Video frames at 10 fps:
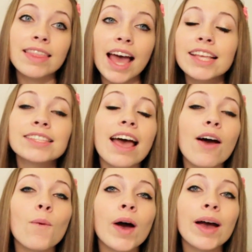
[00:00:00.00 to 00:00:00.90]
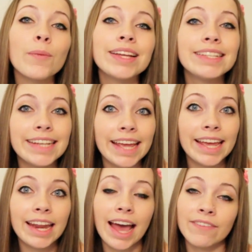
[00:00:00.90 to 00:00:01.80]
that is what we
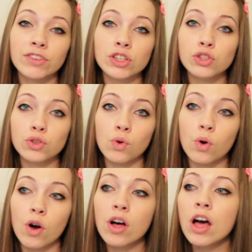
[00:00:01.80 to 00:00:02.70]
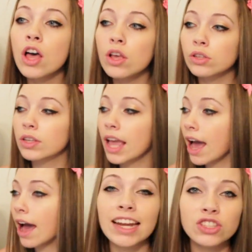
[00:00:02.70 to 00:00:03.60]
did after school. So
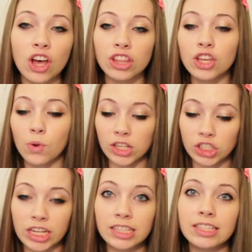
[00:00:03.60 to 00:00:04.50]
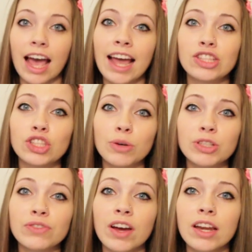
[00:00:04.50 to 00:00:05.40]
yeah, that is all the questions. I had so
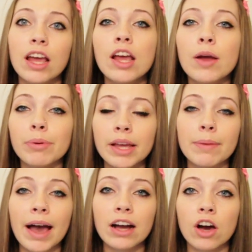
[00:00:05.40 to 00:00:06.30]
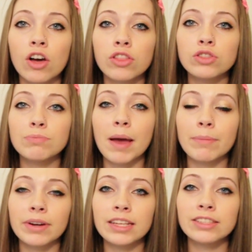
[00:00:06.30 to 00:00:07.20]
much fun bringing back all those
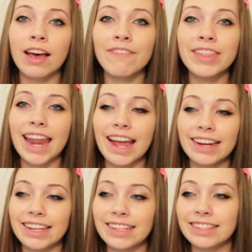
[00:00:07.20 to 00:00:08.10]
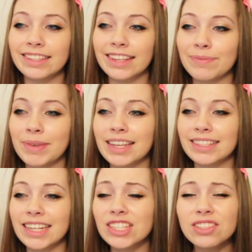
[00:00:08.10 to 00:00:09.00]
memories of the 90s
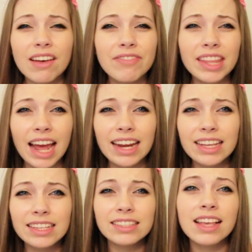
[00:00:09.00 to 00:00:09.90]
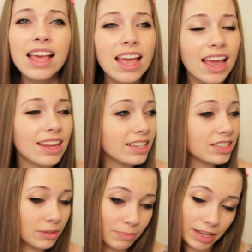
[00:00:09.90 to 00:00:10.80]
because I just love the 90s and I
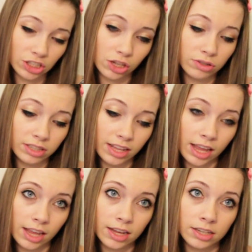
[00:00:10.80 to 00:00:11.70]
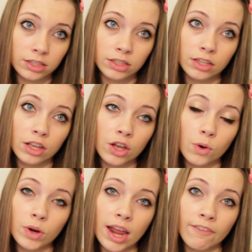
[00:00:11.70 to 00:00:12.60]
just miss those days
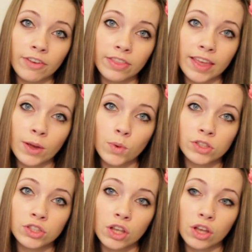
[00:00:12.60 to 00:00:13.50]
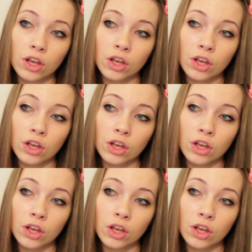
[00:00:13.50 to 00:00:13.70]
when everything was,